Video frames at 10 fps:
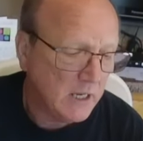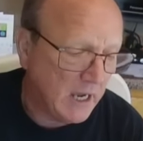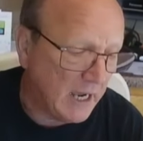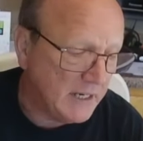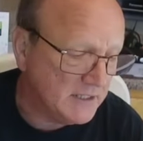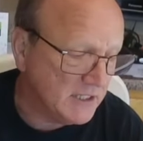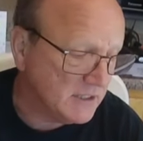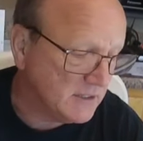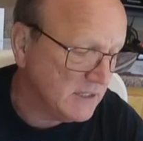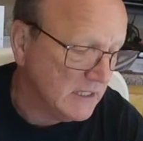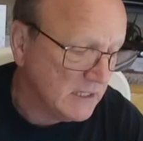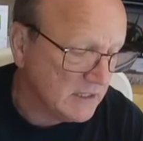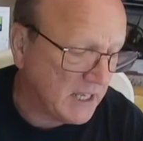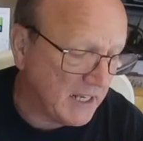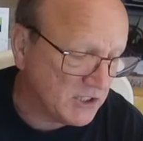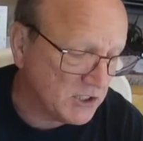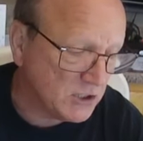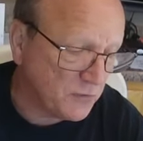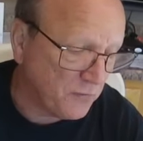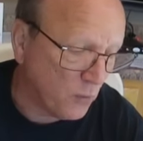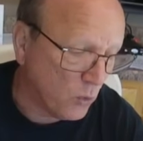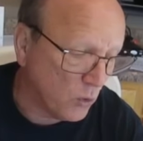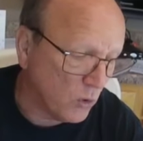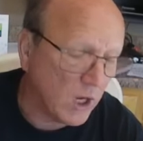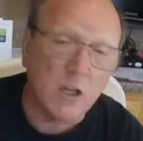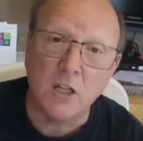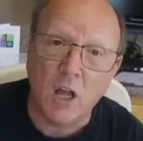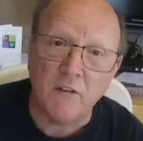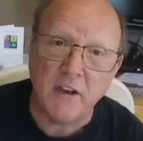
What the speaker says: I did cases for a glove,